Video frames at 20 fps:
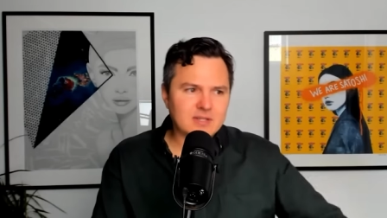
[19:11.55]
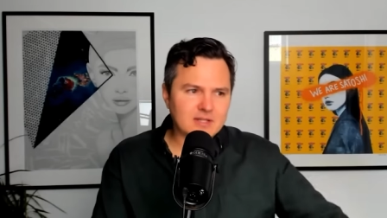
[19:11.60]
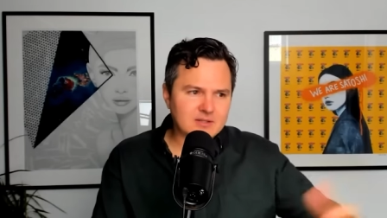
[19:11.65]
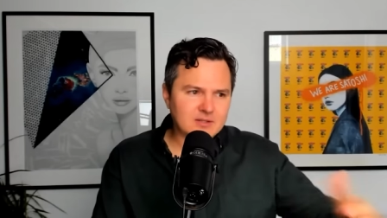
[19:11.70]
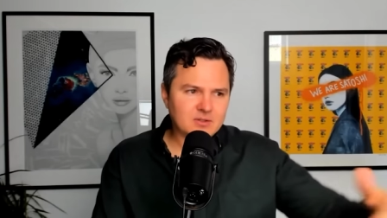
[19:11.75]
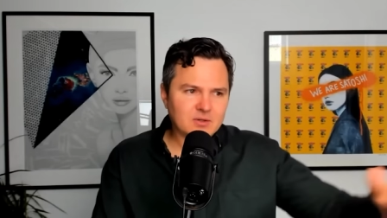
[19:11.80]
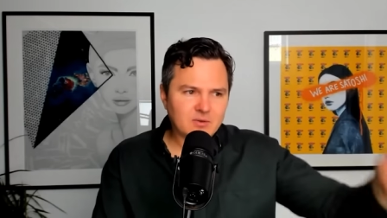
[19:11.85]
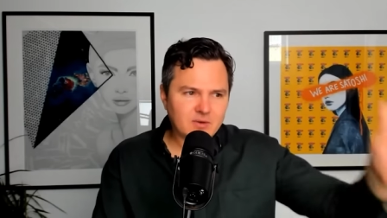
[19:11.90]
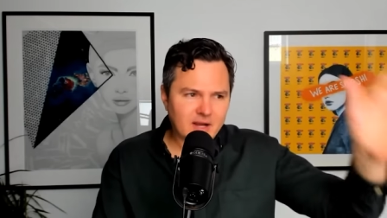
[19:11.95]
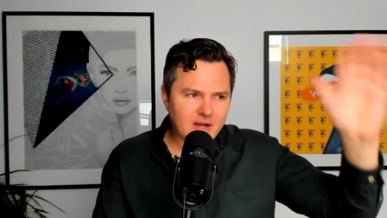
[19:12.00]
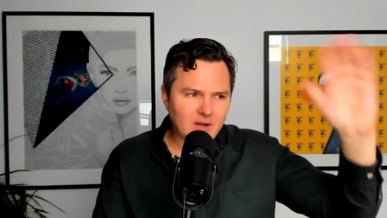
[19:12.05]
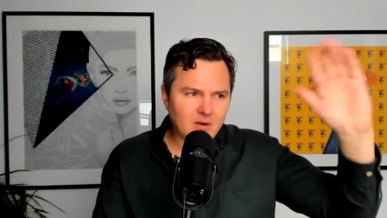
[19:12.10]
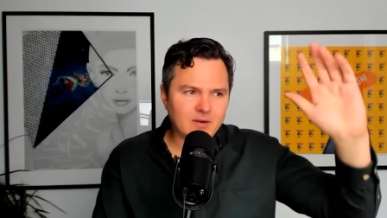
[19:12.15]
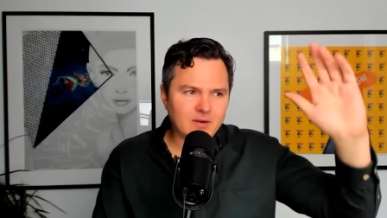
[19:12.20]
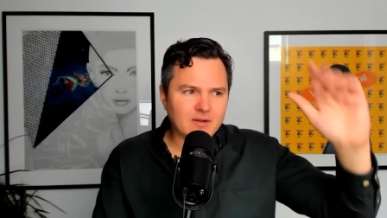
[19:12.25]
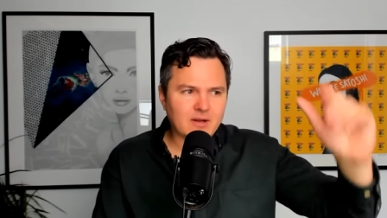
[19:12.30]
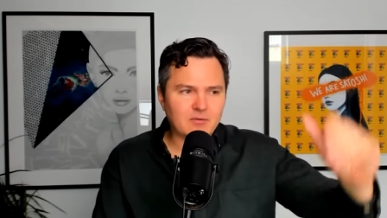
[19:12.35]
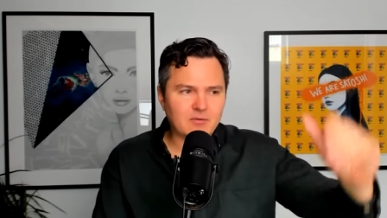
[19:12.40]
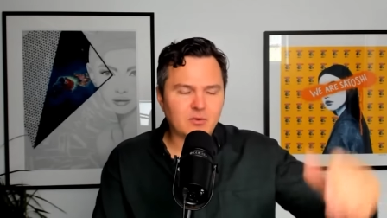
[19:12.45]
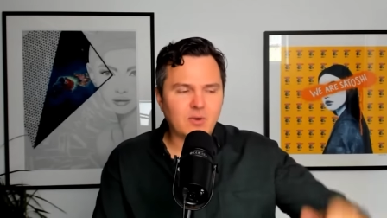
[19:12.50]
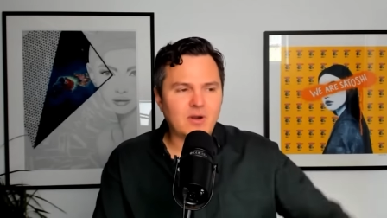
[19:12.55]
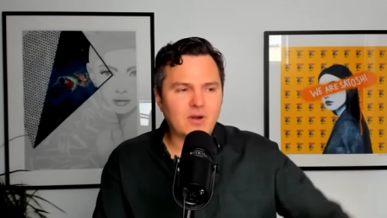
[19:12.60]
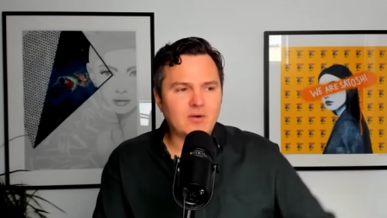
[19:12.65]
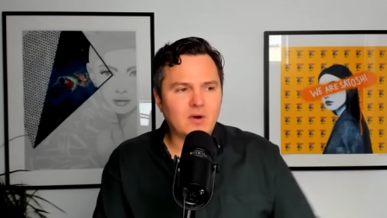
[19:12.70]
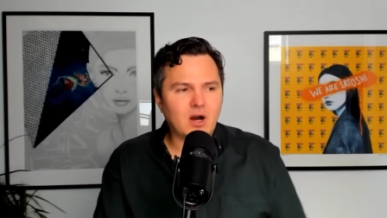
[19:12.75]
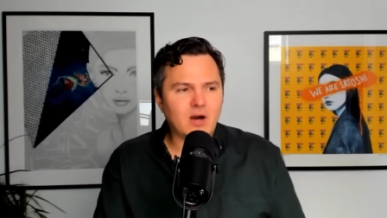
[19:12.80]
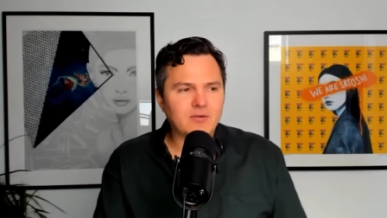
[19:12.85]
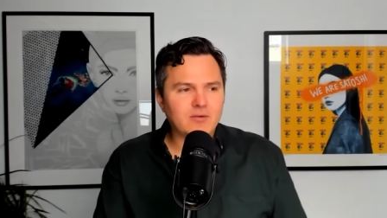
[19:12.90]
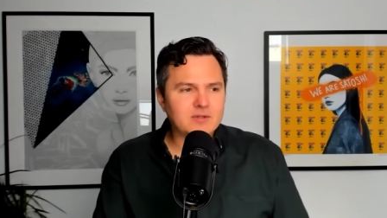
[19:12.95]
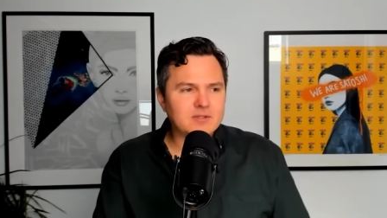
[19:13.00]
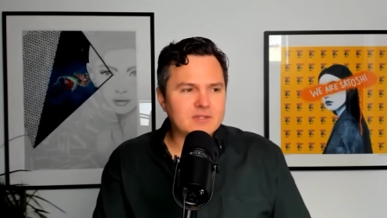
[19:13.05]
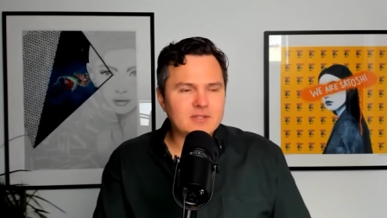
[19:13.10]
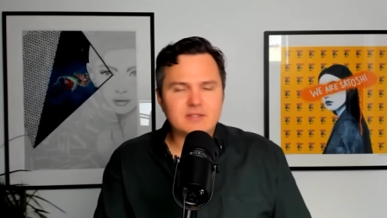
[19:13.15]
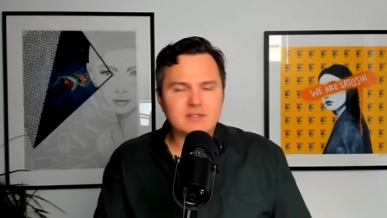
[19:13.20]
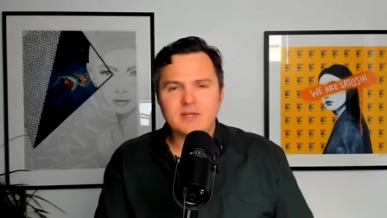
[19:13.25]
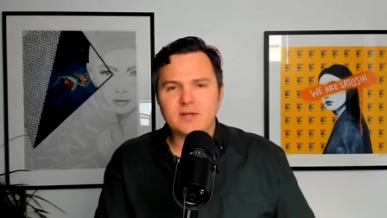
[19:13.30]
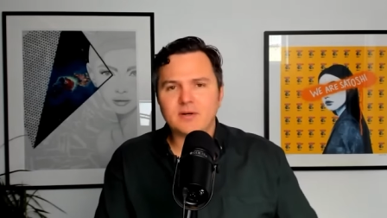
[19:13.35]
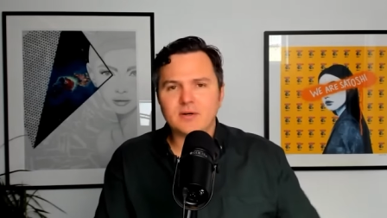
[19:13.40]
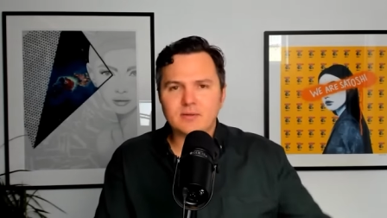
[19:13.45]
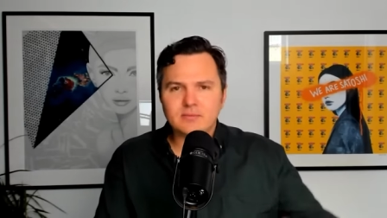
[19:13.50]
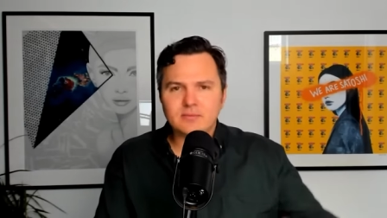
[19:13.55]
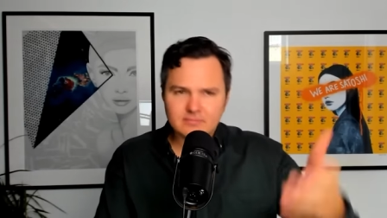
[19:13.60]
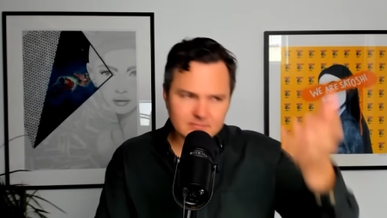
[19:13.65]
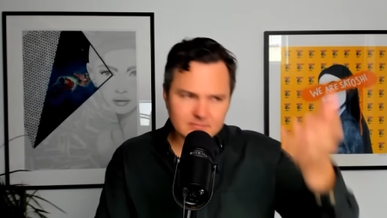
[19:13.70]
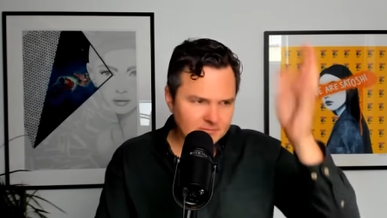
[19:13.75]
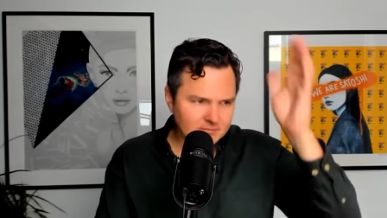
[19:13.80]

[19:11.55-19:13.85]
That's so great. You'll have a great harvest this year.